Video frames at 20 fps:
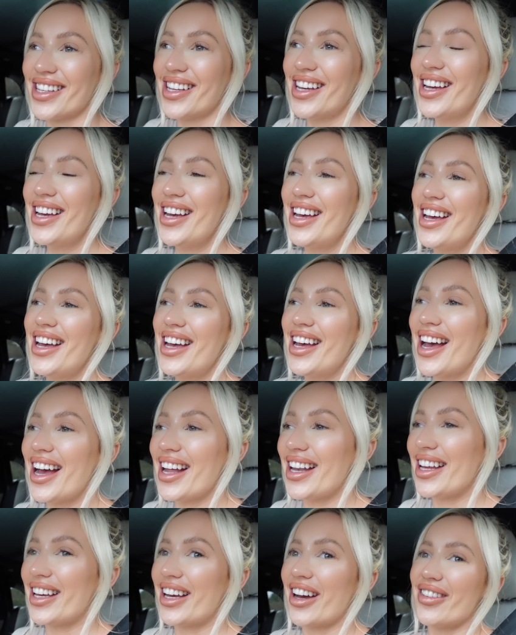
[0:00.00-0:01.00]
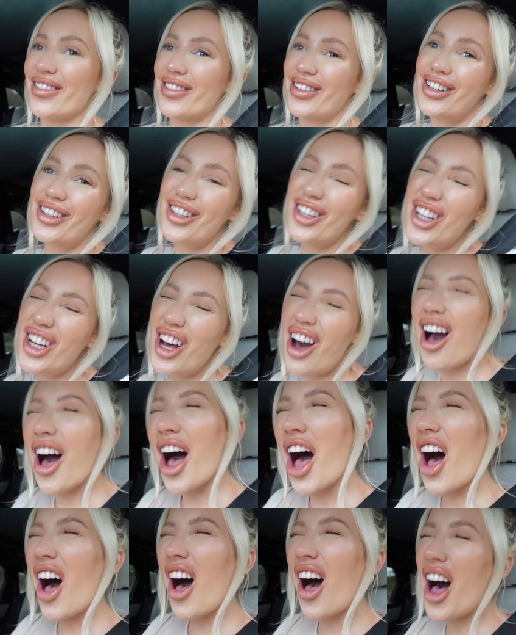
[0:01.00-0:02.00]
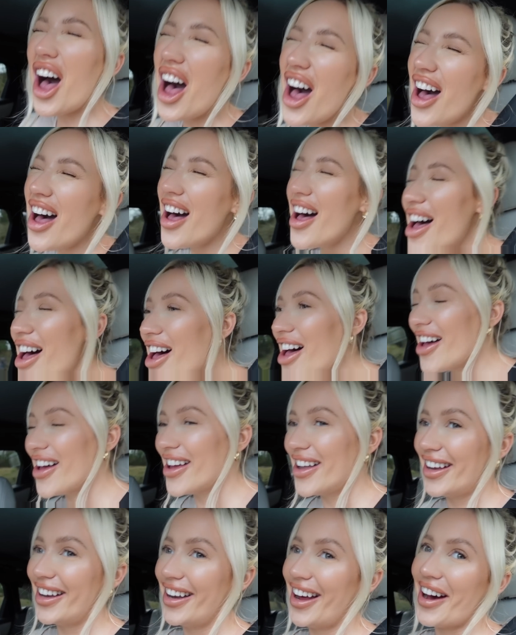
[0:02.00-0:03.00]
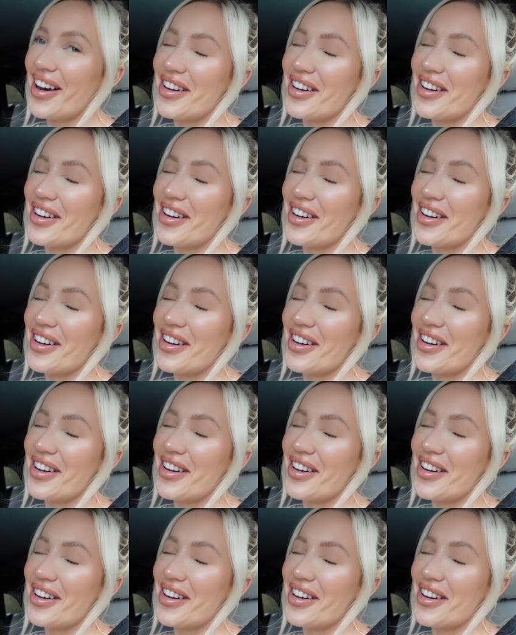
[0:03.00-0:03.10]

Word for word: And he goes, Con!